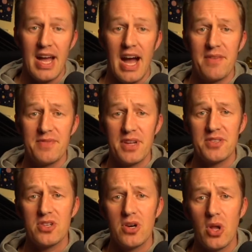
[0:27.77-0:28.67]
I've done
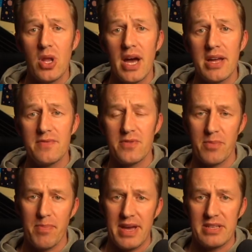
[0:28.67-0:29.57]
so online for the
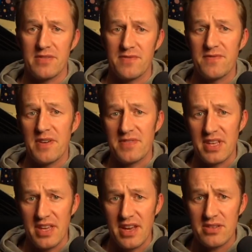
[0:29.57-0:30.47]
past
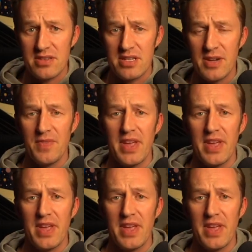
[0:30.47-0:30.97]
15 years